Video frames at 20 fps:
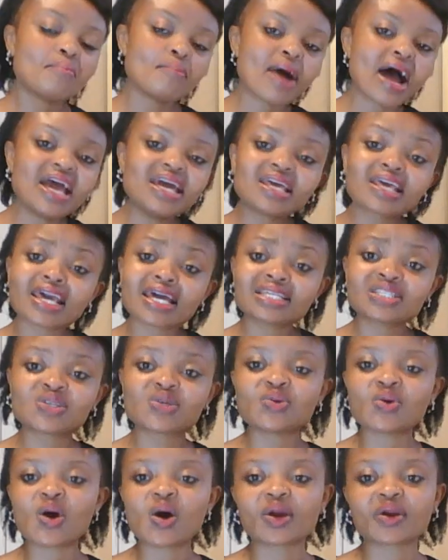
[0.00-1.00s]
but in case
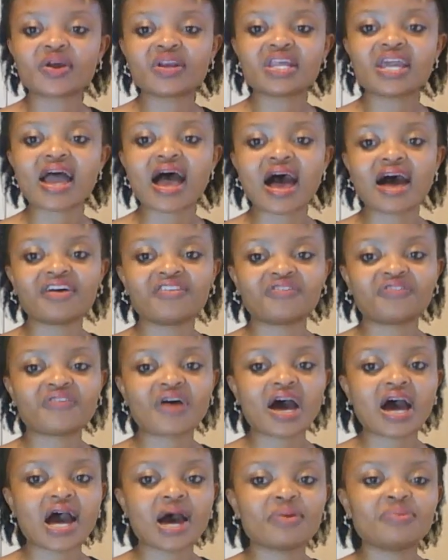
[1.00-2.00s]
you already have
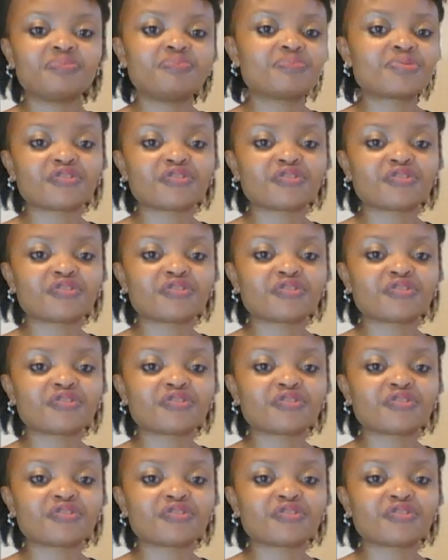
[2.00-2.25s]
a